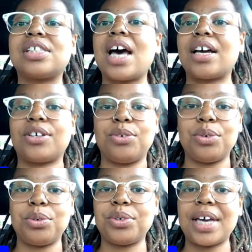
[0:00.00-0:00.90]
stuck.
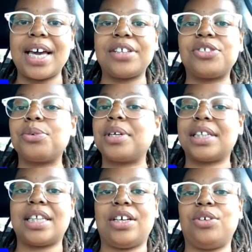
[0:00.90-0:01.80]
You can't do
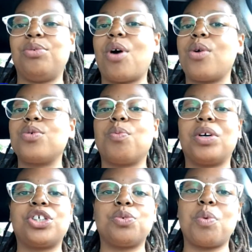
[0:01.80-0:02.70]
anything. You know
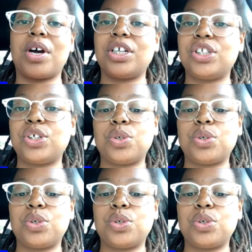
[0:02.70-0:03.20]
what you want to